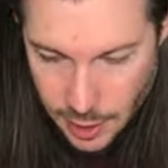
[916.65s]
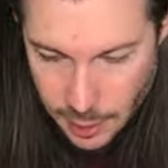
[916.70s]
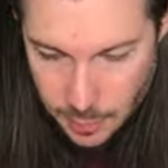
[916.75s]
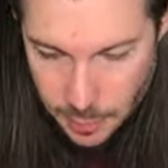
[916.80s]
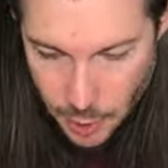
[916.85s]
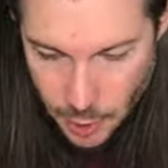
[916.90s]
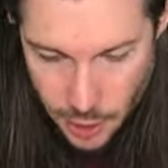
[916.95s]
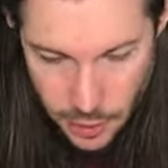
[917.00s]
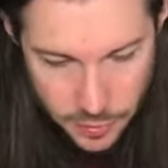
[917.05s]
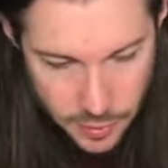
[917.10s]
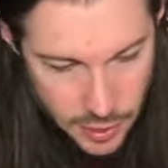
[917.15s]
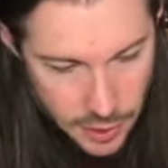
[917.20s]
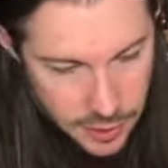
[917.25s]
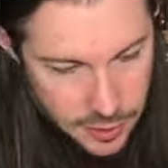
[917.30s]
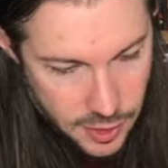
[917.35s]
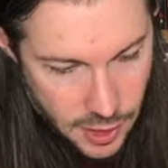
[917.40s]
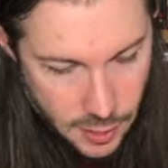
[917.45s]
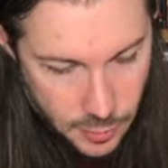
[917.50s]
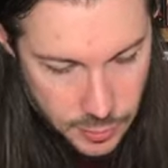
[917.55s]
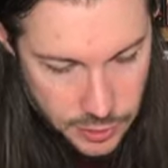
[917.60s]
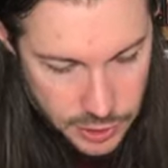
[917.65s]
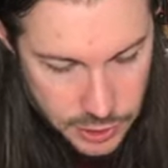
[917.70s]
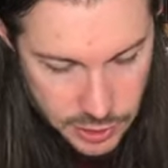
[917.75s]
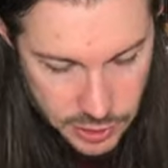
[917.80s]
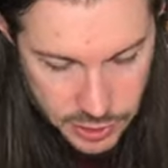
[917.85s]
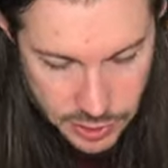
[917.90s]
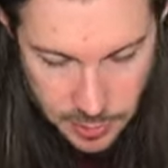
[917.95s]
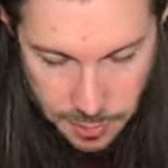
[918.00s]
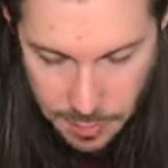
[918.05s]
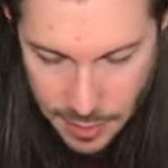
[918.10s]
part that I thought was
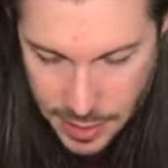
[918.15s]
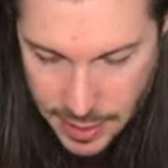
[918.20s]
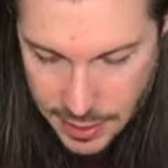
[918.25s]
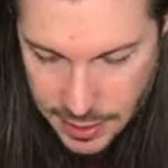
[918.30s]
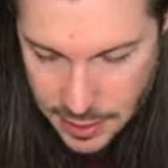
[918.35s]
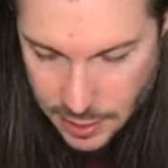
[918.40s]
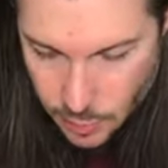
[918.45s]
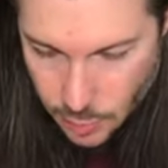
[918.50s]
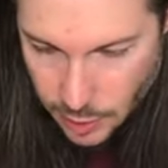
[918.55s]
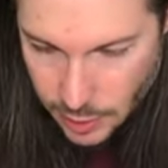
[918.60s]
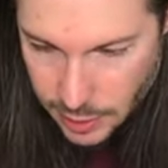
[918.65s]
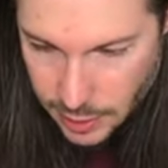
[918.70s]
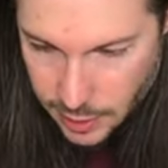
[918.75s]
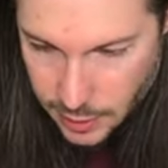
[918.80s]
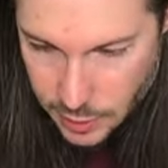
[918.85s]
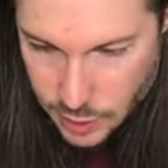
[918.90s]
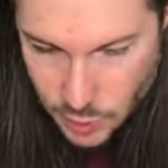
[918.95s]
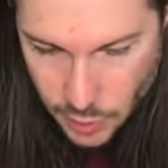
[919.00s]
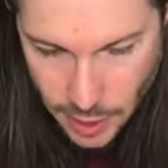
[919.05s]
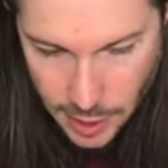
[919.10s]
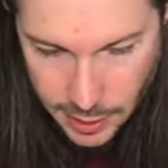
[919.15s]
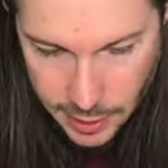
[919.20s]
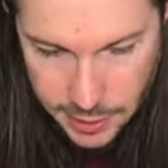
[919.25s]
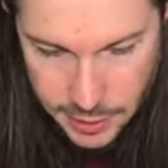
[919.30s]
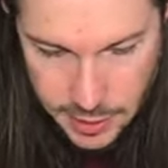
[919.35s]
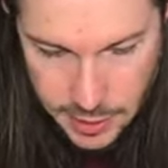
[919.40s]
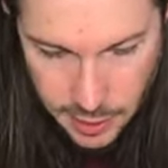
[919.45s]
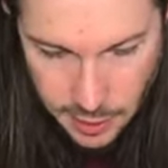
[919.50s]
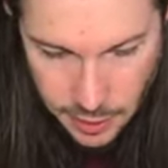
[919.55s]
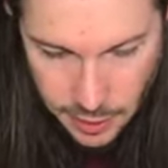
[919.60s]
just amazing. We're gonna hit the
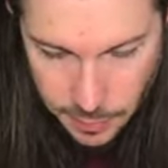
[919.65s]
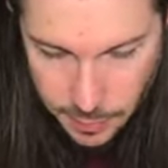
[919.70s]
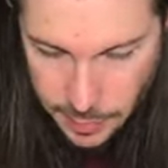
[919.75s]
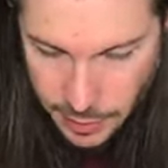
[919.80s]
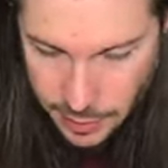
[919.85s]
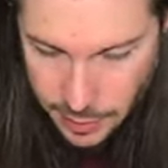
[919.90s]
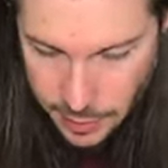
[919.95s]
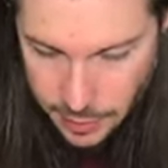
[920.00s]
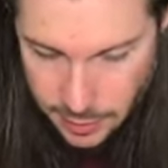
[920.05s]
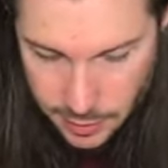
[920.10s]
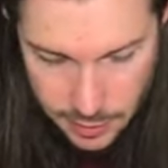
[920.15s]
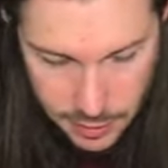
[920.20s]
dragons here in a minute.